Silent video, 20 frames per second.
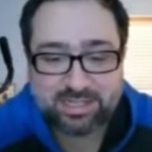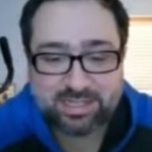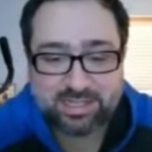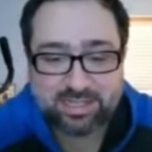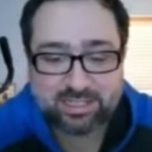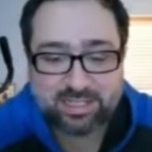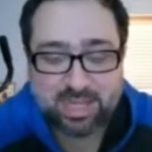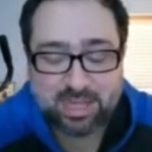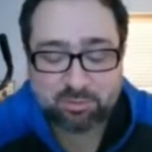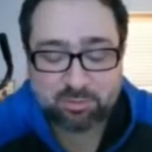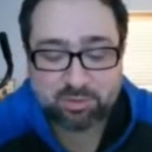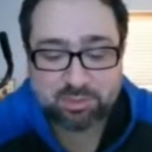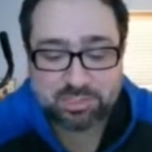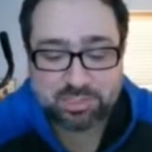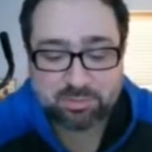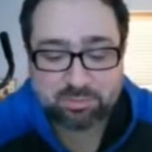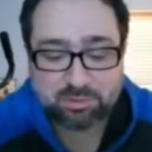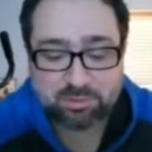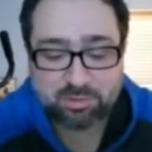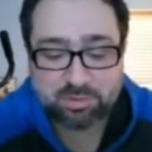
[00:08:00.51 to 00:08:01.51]
need a lot more
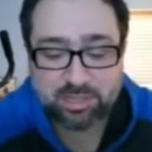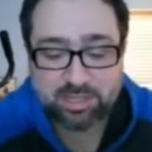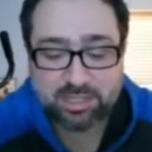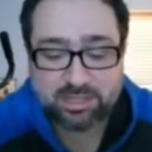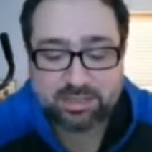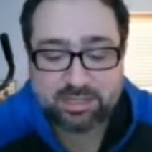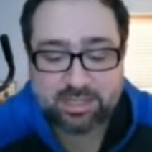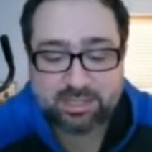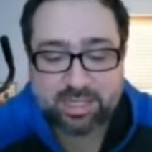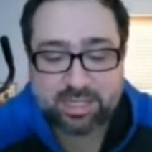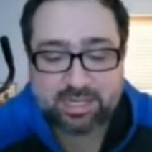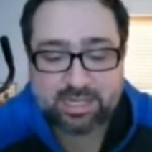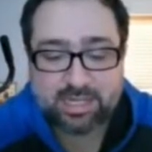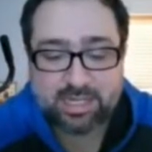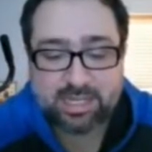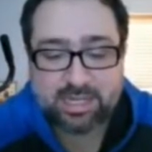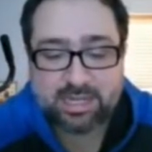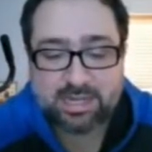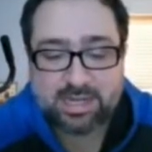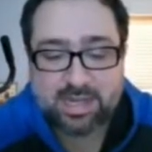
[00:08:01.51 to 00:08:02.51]
support. And then, like,
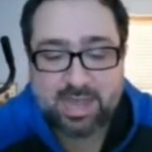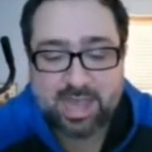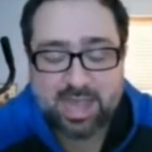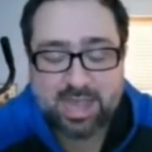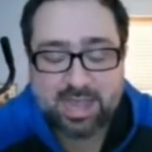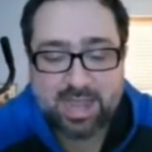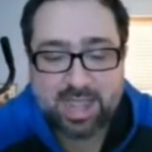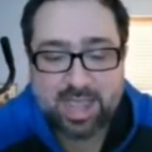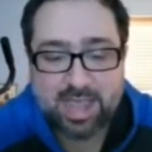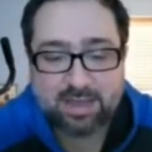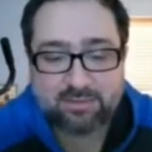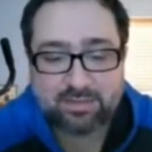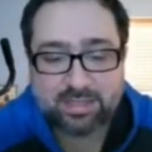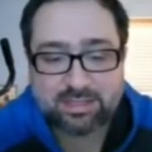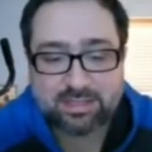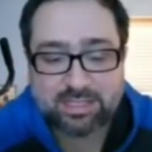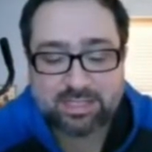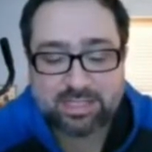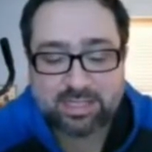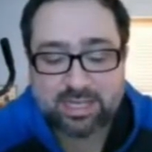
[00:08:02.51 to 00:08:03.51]
not
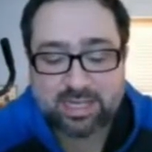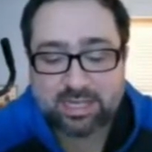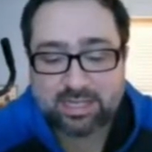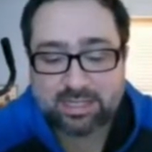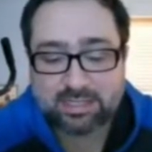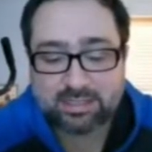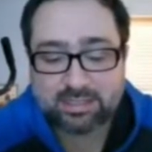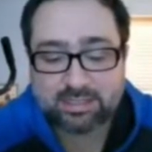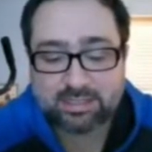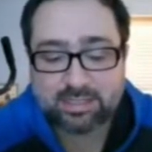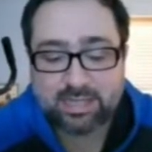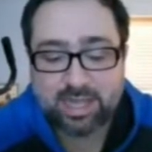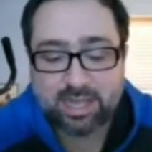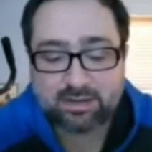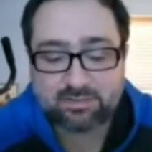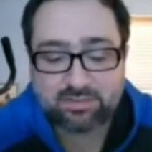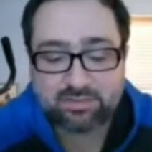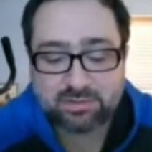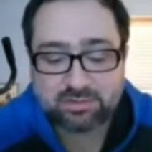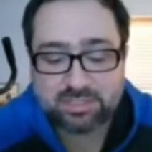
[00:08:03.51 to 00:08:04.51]
having the
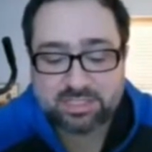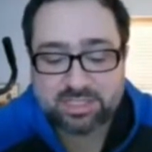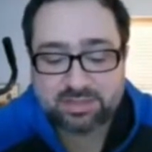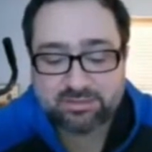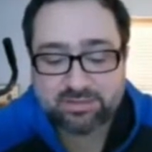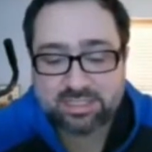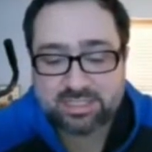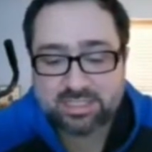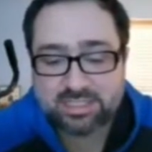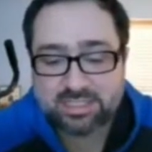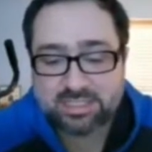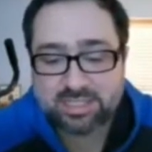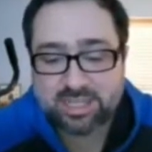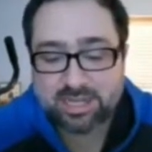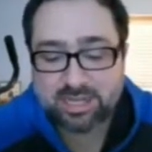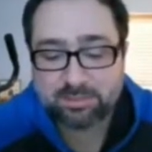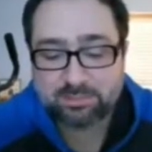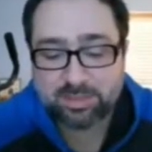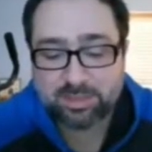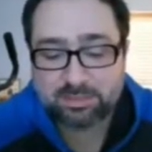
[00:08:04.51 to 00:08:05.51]
non-fuse 17s
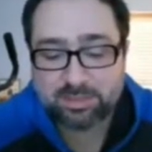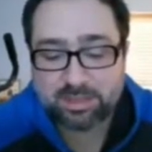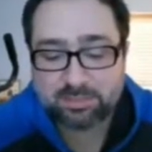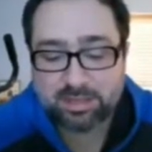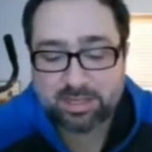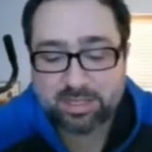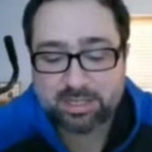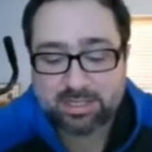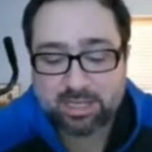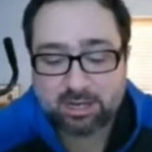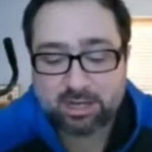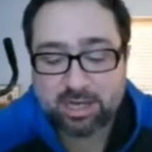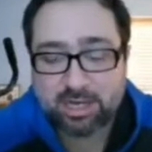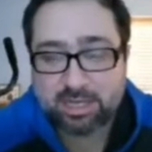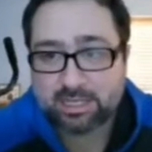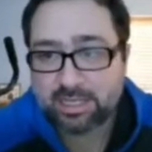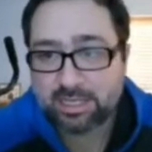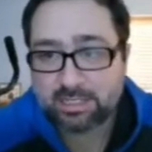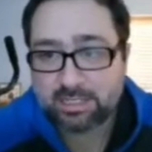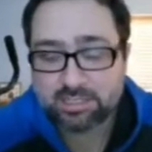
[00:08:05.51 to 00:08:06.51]
not on big bad boss or
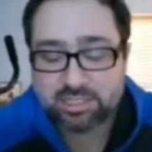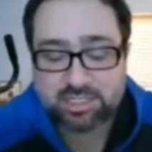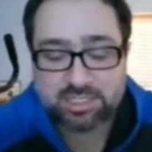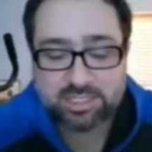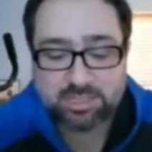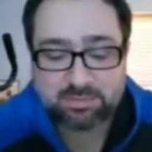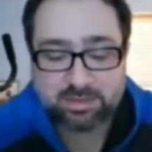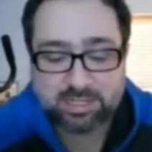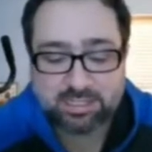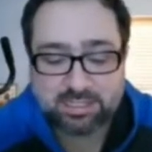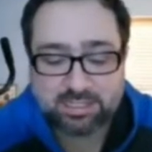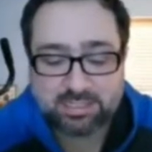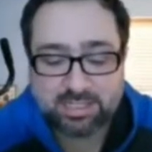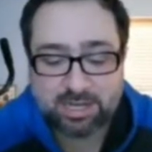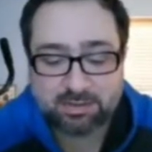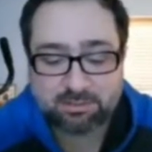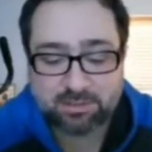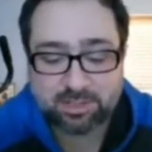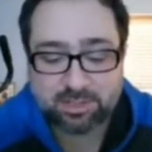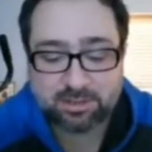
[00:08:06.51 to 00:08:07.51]
on GT bosses,
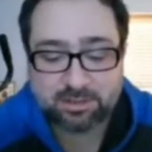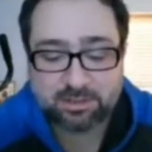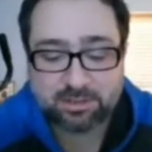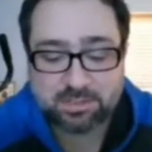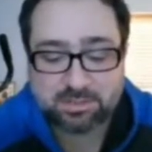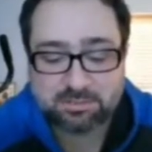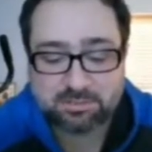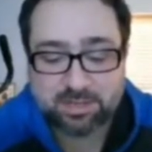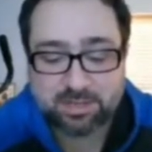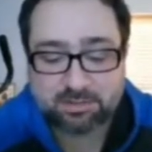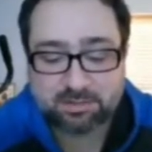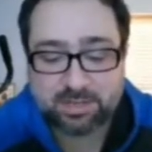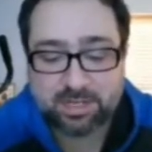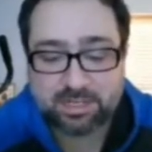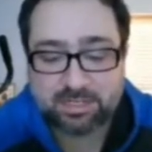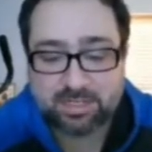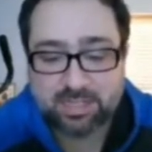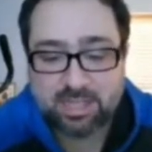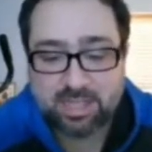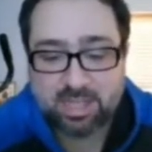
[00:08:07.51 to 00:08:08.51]
that really hurt as well,
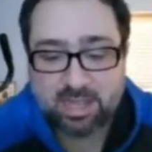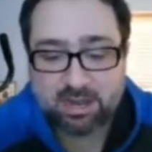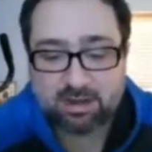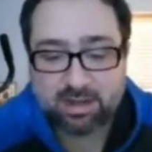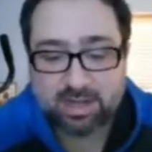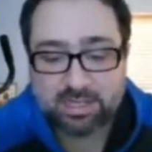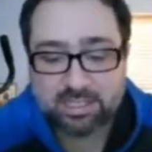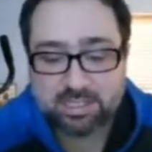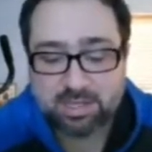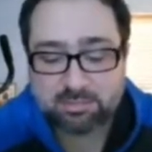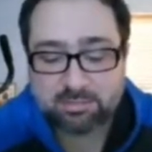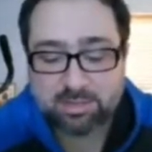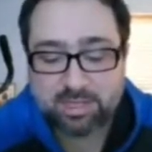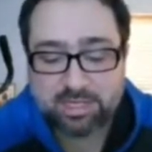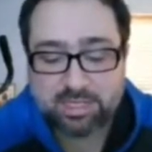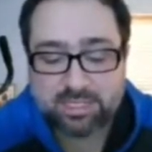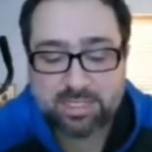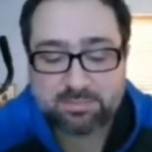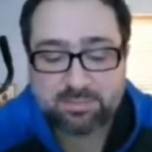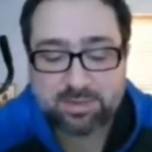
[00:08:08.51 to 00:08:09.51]
right? All right, so I'm
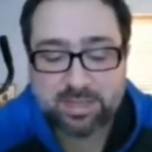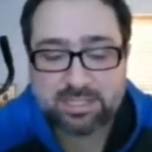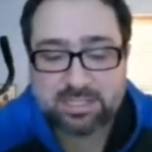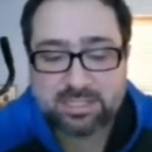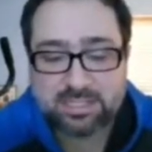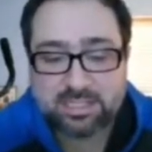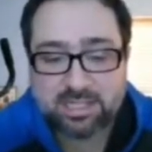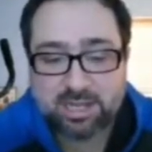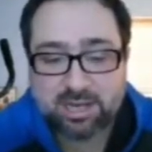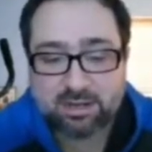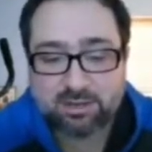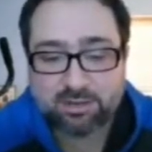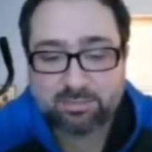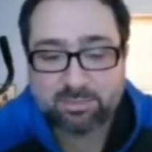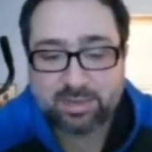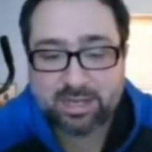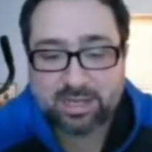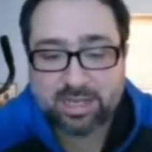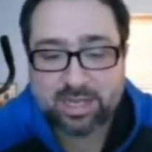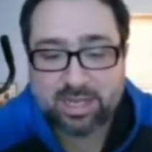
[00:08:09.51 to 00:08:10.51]
gonna keep STR
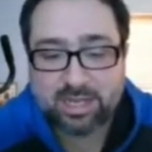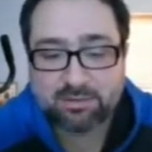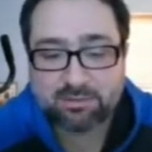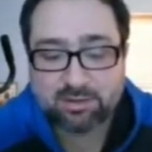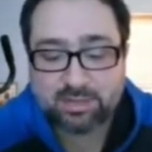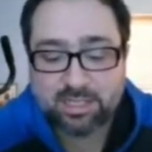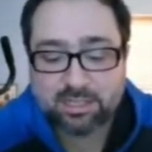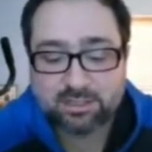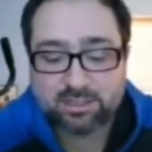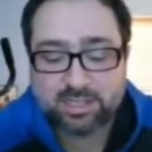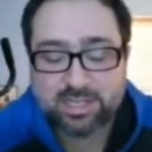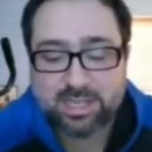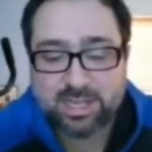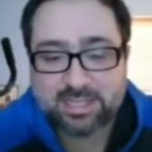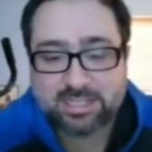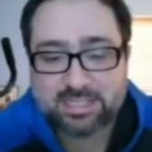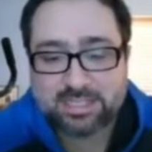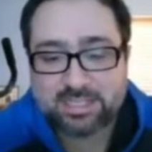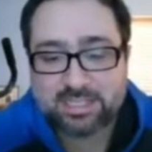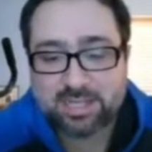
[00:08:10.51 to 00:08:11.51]
Omega on road. Look
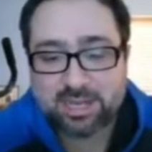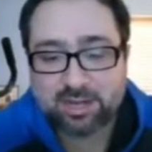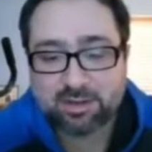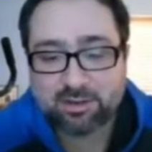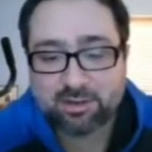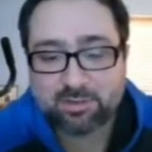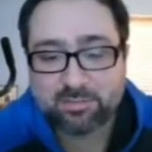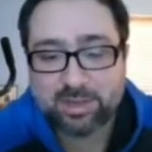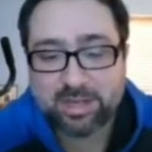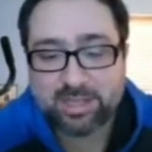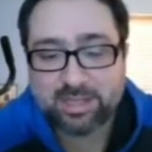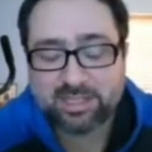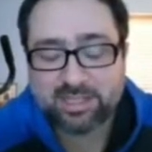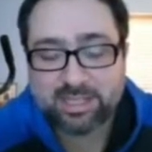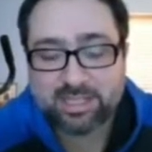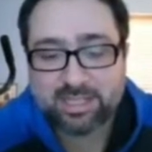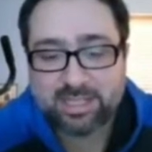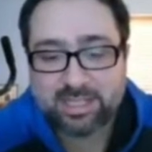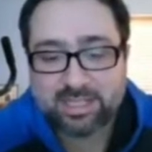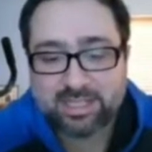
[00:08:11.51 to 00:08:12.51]
at STR Omega.
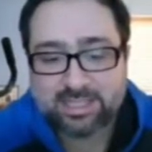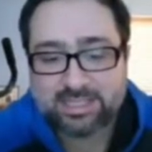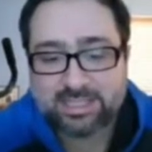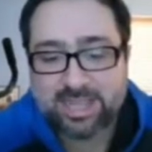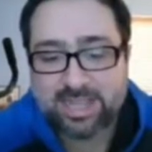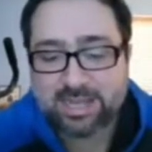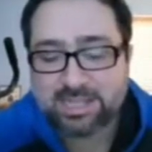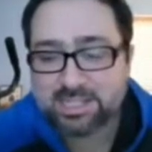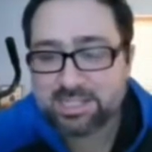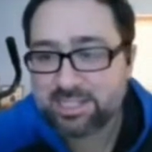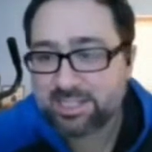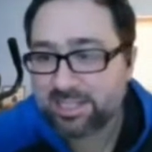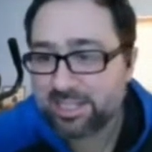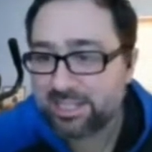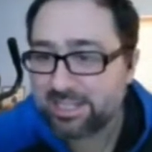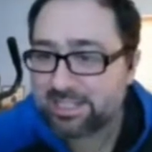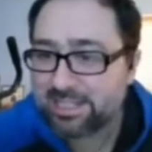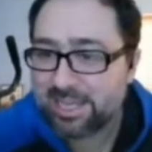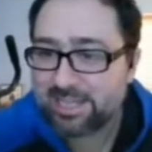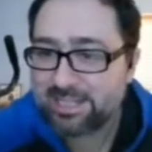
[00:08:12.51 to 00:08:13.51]
Like, he's actually,
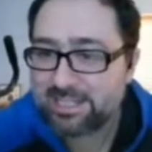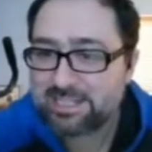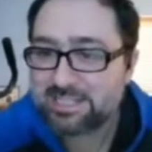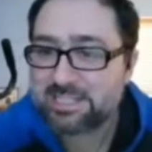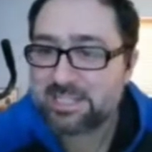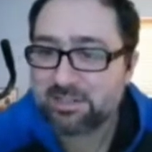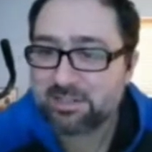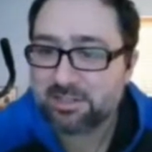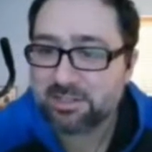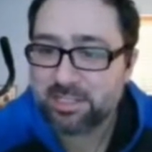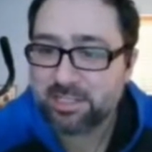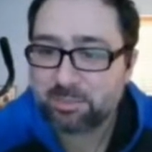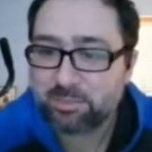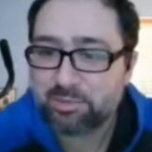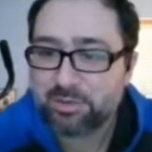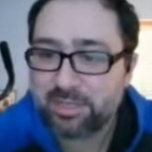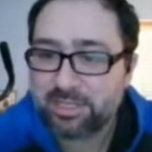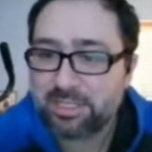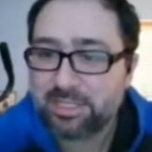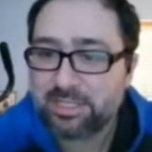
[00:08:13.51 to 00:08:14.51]
like, kind of secretly a
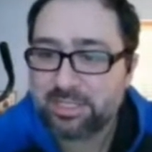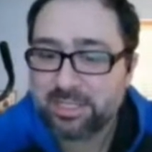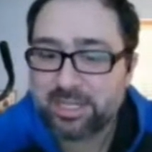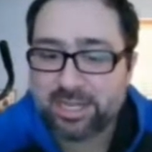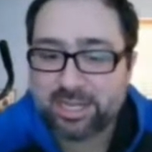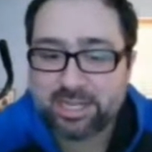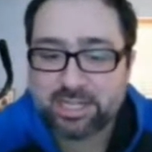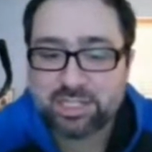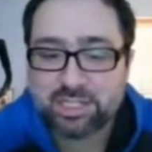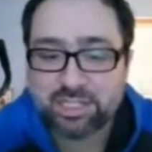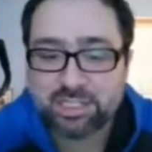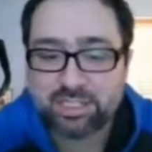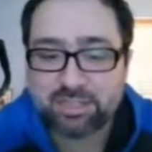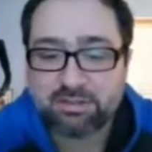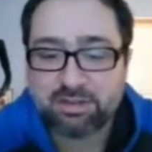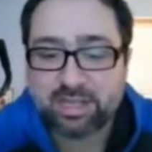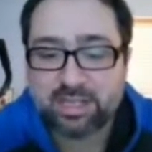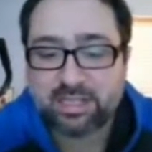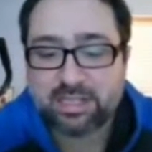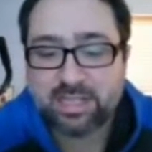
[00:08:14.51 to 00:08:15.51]
pretty good aging
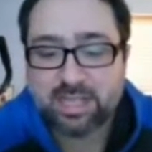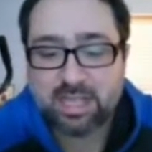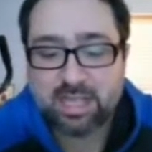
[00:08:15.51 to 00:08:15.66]
unit.